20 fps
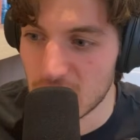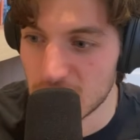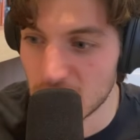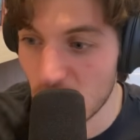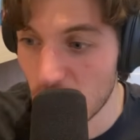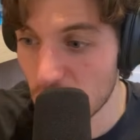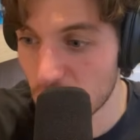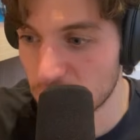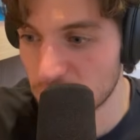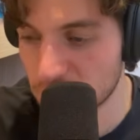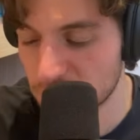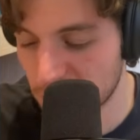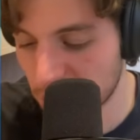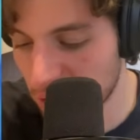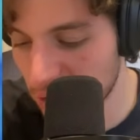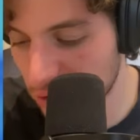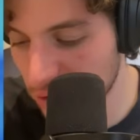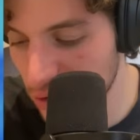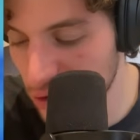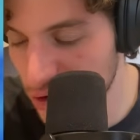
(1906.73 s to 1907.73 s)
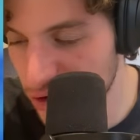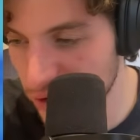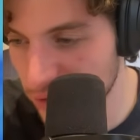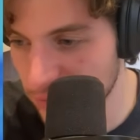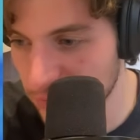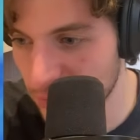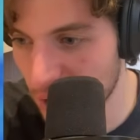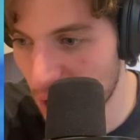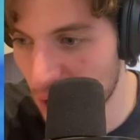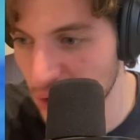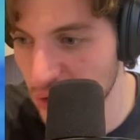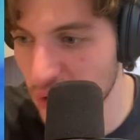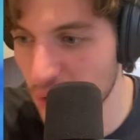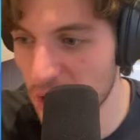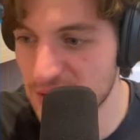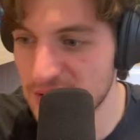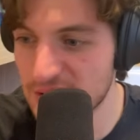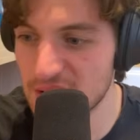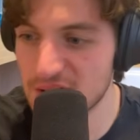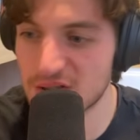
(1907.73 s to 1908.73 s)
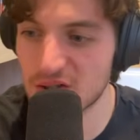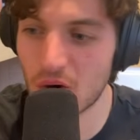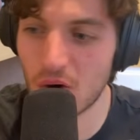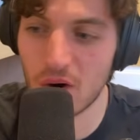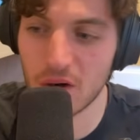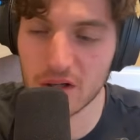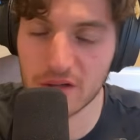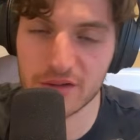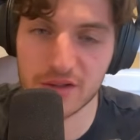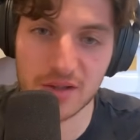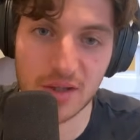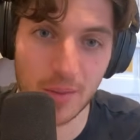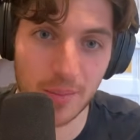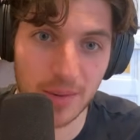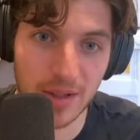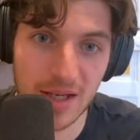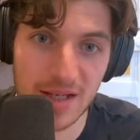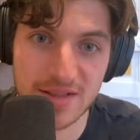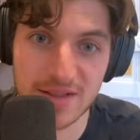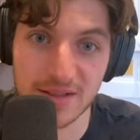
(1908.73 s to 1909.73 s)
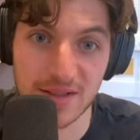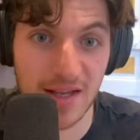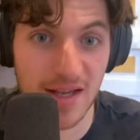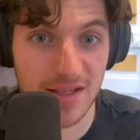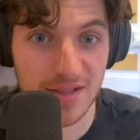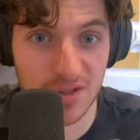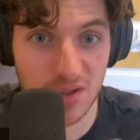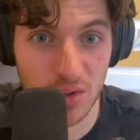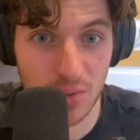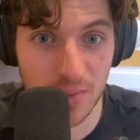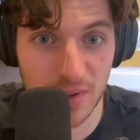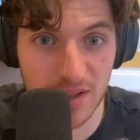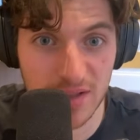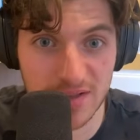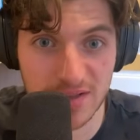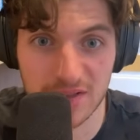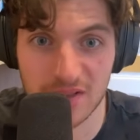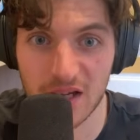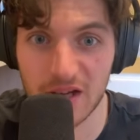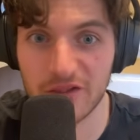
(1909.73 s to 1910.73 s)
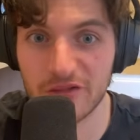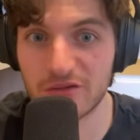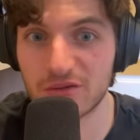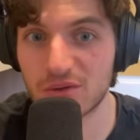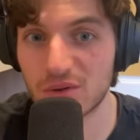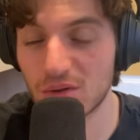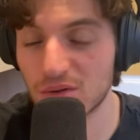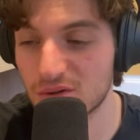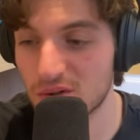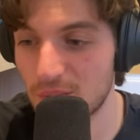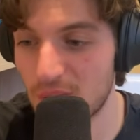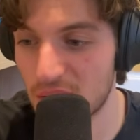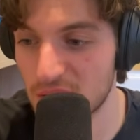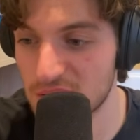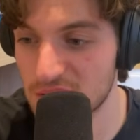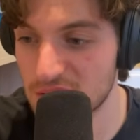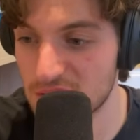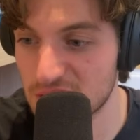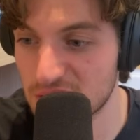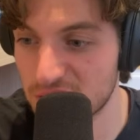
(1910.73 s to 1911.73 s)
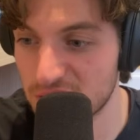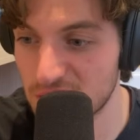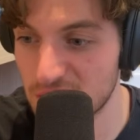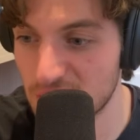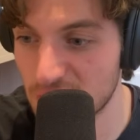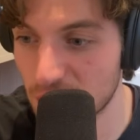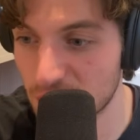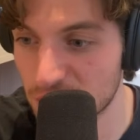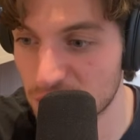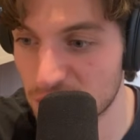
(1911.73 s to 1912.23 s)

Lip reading: Now, the conclusion, how to access all of the templates and SOPs that I've talked about in this video.